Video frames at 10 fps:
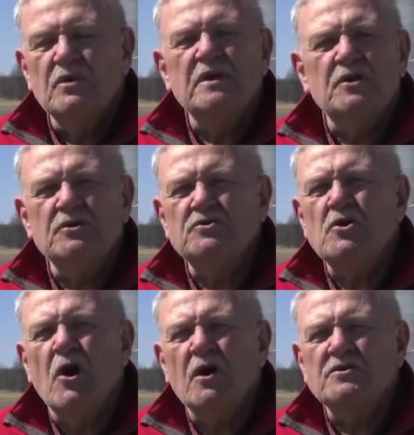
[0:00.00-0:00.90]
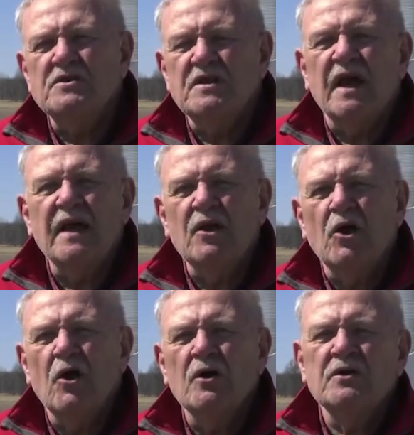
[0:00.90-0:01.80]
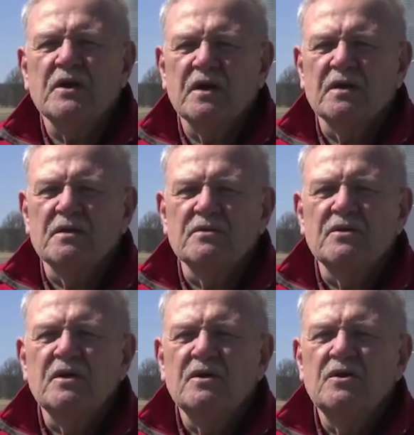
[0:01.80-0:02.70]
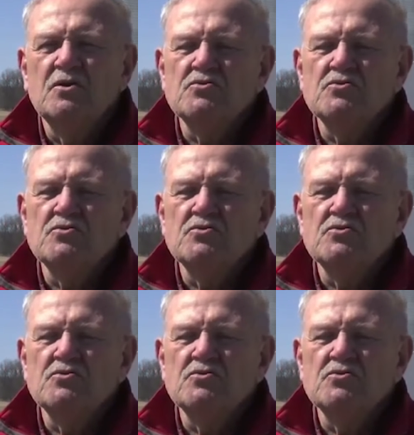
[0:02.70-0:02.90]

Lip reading: really good talks and dialogue and